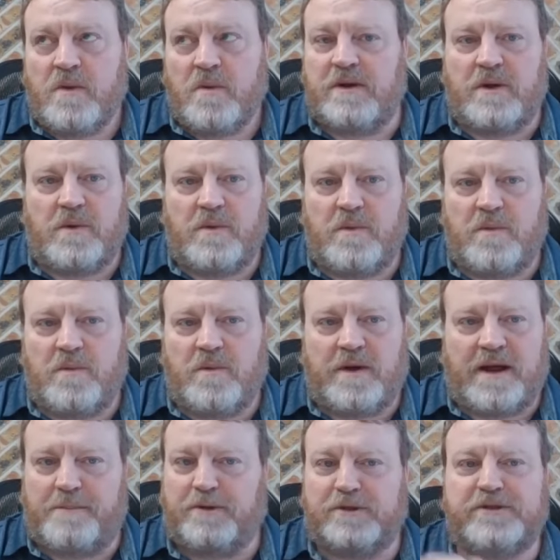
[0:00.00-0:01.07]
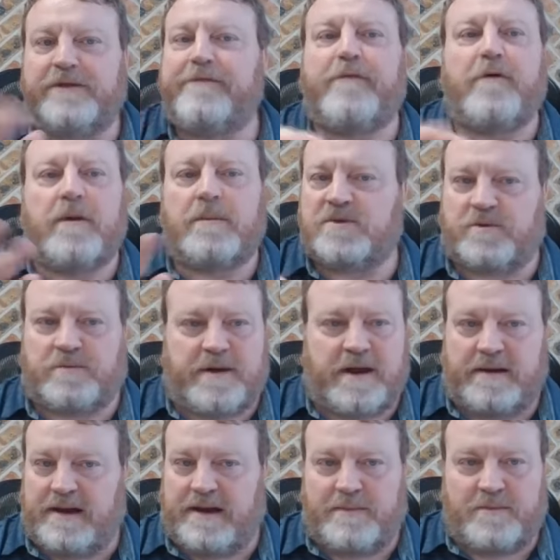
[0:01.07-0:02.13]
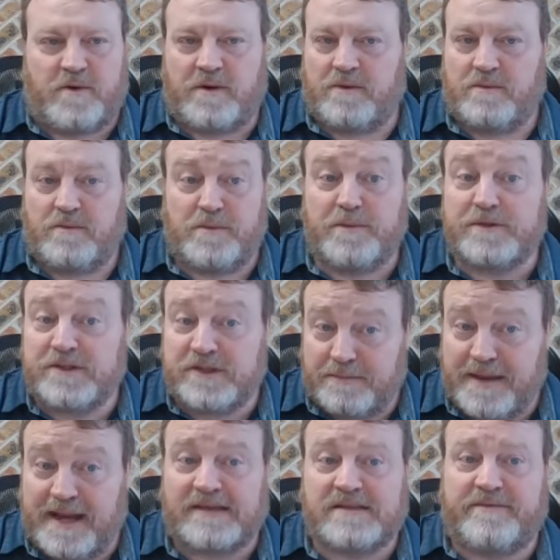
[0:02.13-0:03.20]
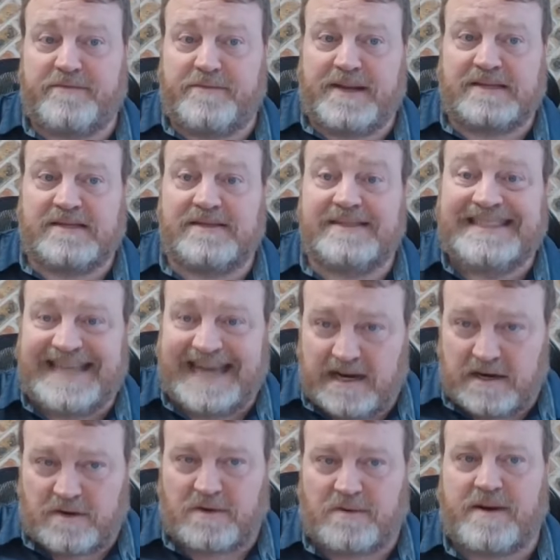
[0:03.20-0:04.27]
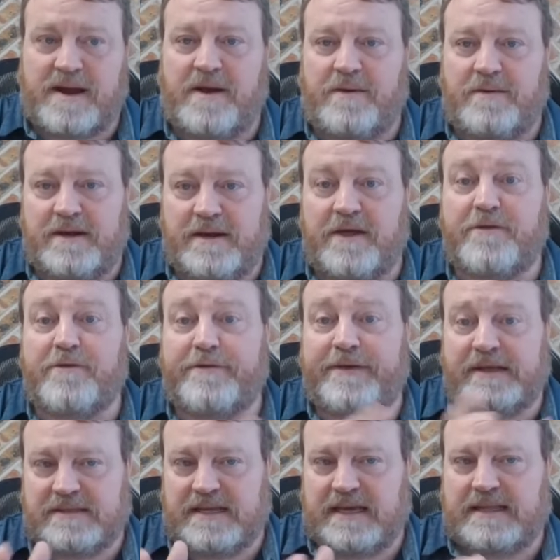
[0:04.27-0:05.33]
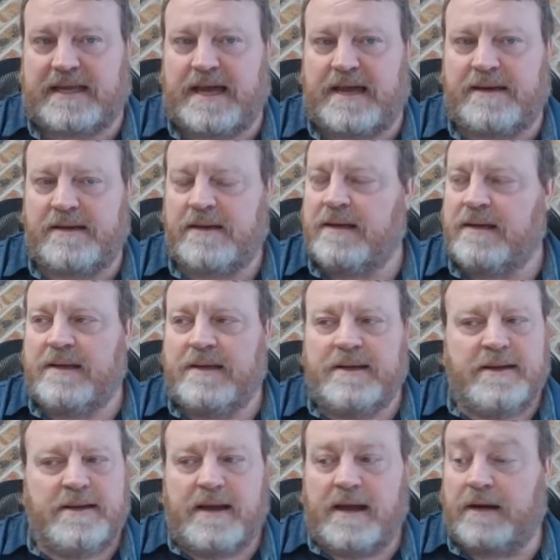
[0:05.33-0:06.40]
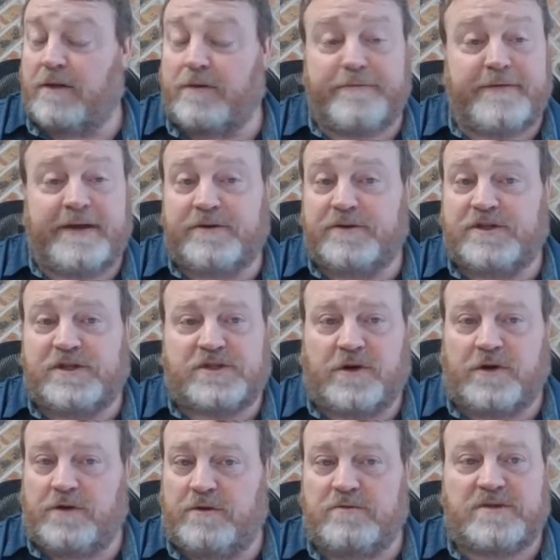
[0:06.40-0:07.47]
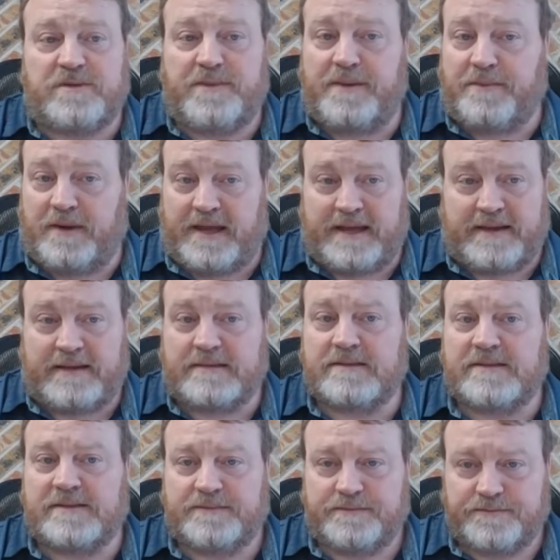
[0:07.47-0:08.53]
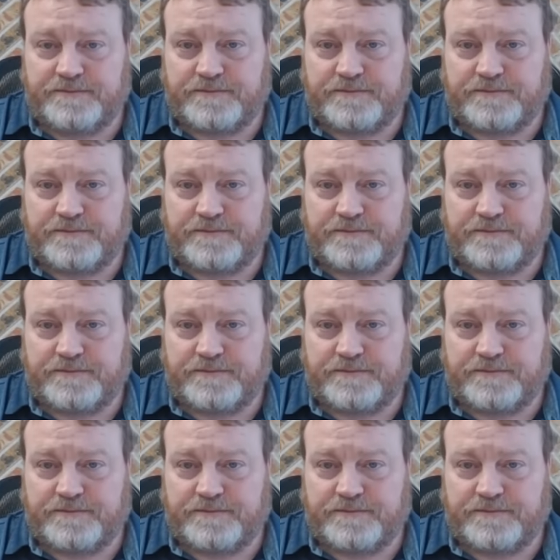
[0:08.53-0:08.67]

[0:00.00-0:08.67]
You know, we're not pushing forms around anymore. We're pushing massive amounts of data around and other things like that. And other vendors just aren't used to people like us.